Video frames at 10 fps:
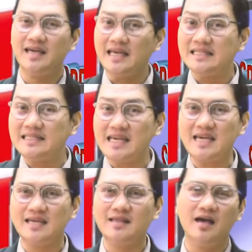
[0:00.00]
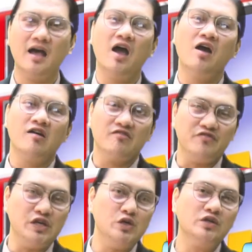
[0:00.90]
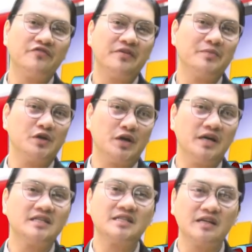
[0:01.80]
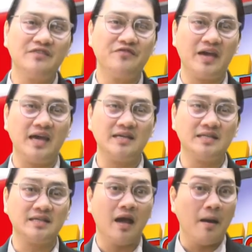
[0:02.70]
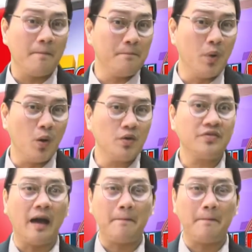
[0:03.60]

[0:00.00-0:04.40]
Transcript: Indeed, viewed from the Earth's surface, both